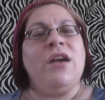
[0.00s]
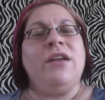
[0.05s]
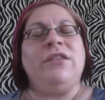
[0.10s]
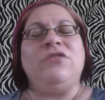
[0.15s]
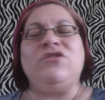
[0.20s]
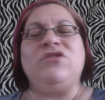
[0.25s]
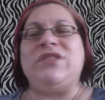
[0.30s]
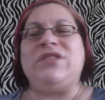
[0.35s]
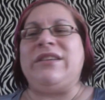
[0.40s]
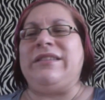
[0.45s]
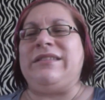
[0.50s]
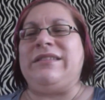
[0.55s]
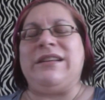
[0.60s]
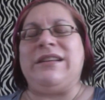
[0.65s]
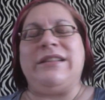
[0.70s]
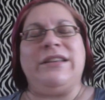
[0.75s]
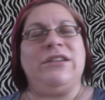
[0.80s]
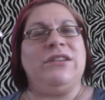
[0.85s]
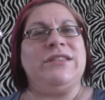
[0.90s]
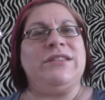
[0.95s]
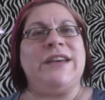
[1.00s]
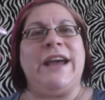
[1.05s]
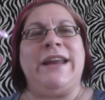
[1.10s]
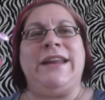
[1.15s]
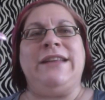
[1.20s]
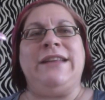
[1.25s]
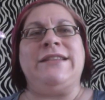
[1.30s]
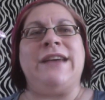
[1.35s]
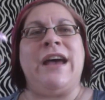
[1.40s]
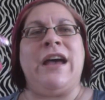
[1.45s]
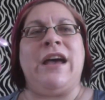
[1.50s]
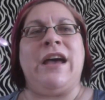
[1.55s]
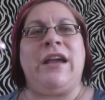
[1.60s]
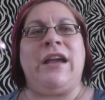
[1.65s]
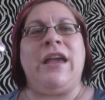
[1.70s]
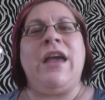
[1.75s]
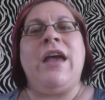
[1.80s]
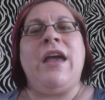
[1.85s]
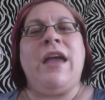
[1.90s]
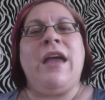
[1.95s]
Just a little tiny tug.
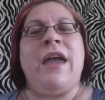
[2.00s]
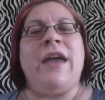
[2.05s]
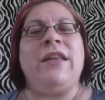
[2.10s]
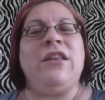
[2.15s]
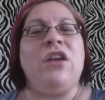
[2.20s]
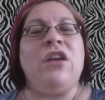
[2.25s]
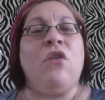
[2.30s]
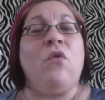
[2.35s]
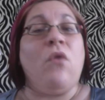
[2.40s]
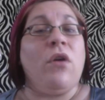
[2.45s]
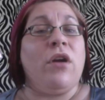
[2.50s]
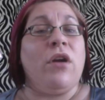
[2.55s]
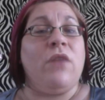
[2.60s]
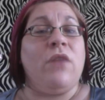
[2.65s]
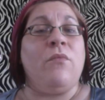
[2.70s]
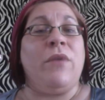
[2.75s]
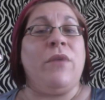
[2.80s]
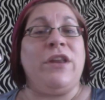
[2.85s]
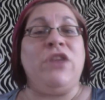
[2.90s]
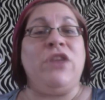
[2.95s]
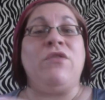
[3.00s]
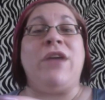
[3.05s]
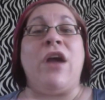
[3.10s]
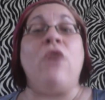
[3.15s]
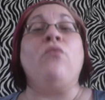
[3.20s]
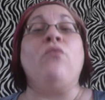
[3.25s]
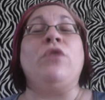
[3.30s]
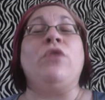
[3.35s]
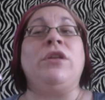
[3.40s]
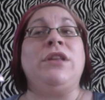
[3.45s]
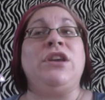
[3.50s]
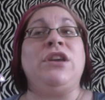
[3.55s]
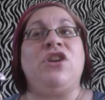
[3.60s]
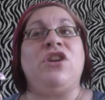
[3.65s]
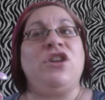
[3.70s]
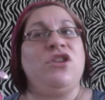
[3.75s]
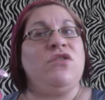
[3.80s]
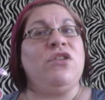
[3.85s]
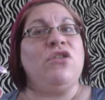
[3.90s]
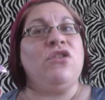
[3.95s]
And or when you get really
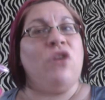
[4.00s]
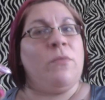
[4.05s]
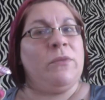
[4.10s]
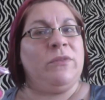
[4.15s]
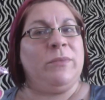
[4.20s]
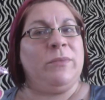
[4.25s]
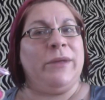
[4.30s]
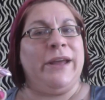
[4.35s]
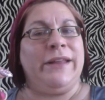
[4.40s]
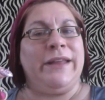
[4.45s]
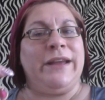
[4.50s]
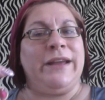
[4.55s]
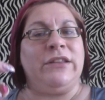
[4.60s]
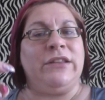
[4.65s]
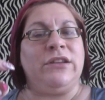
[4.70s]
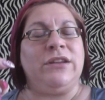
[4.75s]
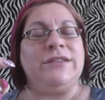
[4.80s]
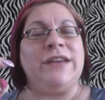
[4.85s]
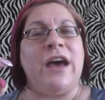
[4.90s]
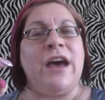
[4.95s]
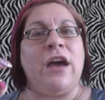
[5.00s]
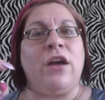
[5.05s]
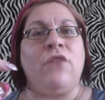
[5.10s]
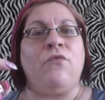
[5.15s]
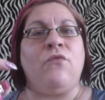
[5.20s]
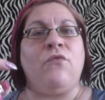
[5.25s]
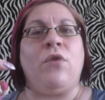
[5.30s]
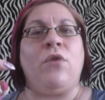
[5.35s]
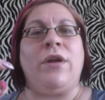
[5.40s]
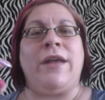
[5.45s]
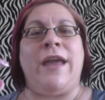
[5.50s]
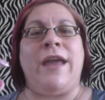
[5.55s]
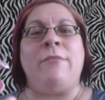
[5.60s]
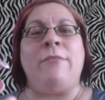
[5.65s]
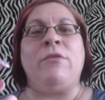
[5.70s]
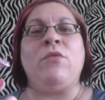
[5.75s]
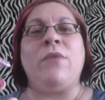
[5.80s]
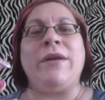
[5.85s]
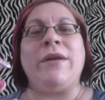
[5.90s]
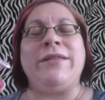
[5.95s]
good, you can almost play like a little tug of war
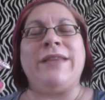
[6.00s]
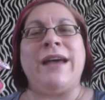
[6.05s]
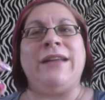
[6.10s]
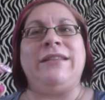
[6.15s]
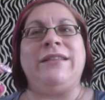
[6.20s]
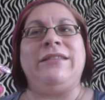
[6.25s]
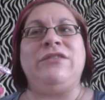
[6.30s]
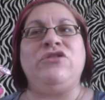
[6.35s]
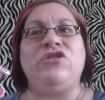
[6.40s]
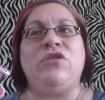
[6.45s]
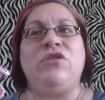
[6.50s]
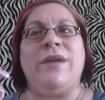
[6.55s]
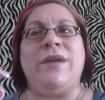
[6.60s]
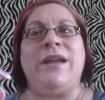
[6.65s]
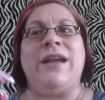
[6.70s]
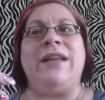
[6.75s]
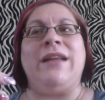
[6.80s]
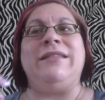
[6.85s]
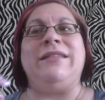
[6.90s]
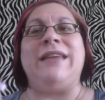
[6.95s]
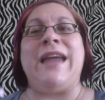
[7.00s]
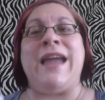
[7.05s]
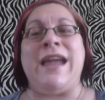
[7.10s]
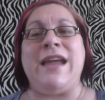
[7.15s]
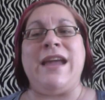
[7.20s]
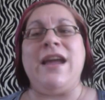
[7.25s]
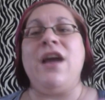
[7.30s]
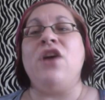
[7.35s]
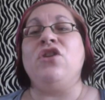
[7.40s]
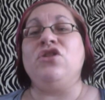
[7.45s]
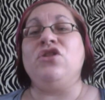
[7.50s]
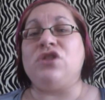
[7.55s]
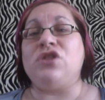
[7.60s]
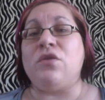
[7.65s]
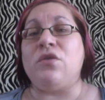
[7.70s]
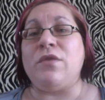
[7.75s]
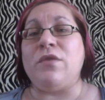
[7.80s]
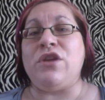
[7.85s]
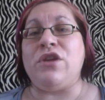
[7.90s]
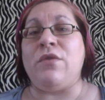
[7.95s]
game. And what that's doing, it's A,
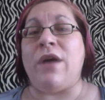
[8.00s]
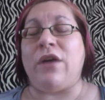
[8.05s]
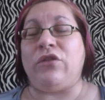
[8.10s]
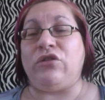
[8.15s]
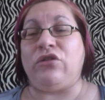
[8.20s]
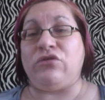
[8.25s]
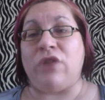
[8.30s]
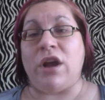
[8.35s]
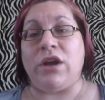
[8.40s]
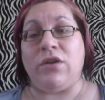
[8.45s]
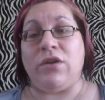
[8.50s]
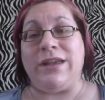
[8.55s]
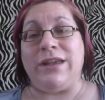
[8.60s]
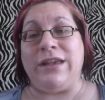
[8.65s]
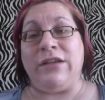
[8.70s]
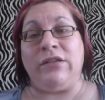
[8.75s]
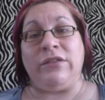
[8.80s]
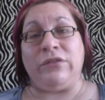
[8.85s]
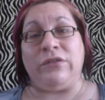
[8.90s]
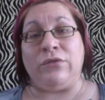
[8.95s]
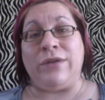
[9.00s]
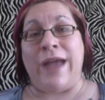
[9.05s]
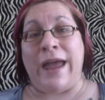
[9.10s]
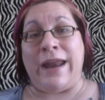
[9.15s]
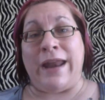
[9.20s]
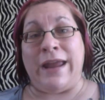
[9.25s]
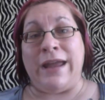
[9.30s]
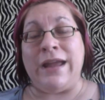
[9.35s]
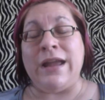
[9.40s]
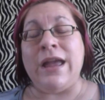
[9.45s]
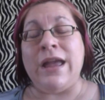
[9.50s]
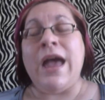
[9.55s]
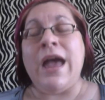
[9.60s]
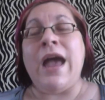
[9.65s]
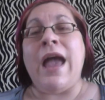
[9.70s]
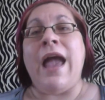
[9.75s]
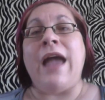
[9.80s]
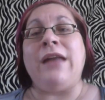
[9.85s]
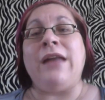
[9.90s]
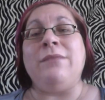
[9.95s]
showing you how strong your Kegels are getting,
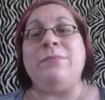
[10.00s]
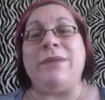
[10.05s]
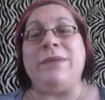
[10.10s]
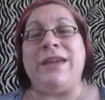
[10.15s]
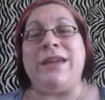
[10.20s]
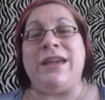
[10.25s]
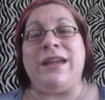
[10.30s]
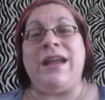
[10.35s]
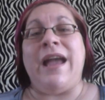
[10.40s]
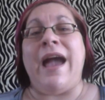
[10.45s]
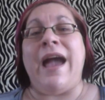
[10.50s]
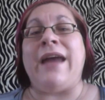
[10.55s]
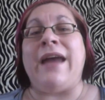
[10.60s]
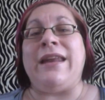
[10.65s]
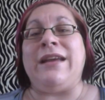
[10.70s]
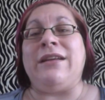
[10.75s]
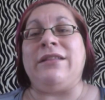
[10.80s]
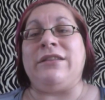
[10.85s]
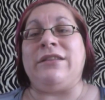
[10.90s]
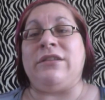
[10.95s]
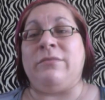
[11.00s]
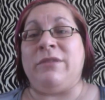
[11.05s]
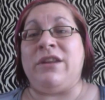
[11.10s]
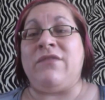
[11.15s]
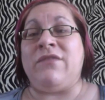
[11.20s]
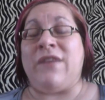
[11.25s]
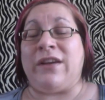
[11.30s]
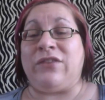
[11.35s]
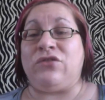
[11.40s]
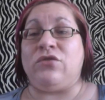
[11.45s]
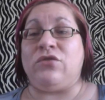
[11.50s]
and B, adding a little bit of extra